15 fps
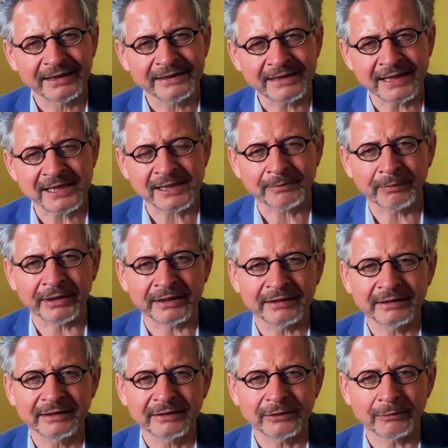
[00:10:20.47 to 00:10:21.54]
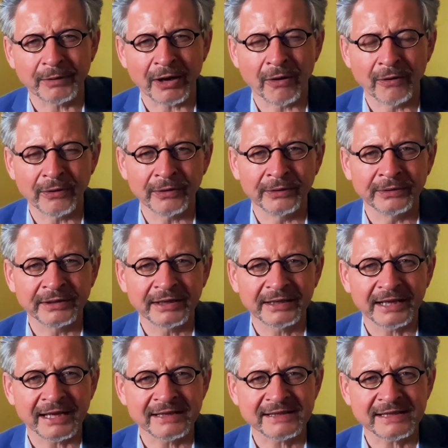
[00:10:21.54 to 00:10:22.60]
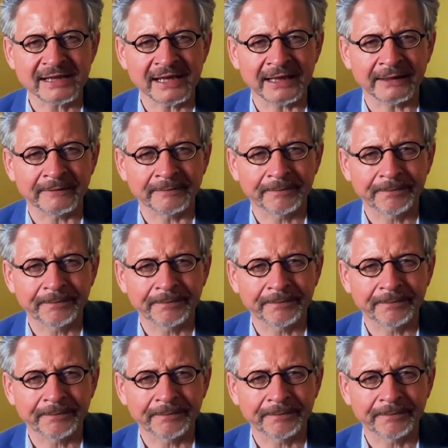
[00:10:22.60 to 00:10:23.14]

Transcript: desperate to be heard and seen.